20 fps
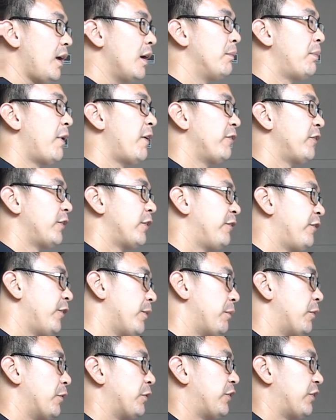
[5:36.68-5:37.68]
apart from the
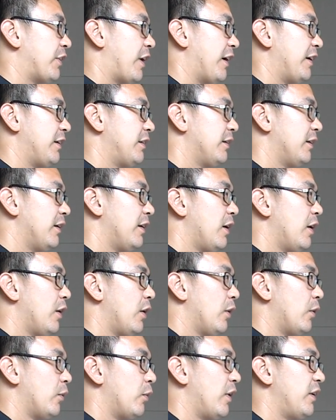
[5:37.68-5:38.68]
football side,
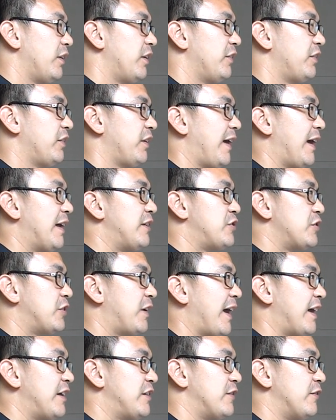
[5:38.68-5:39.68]
where does
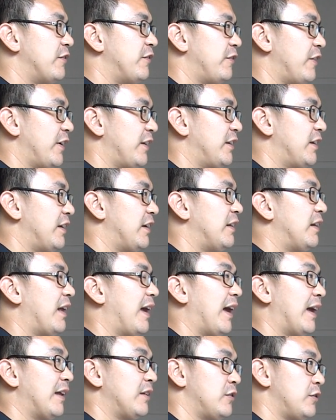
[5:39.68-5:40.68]
education fit in
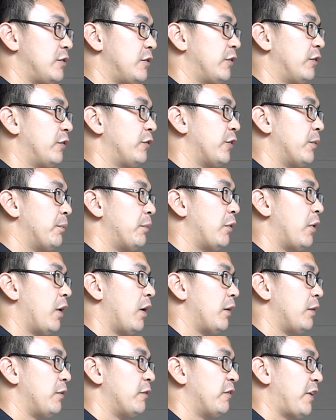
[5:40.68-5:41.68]
at Youth Football
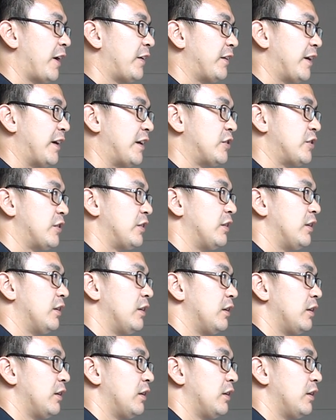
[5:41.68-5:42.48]
Home Foundation?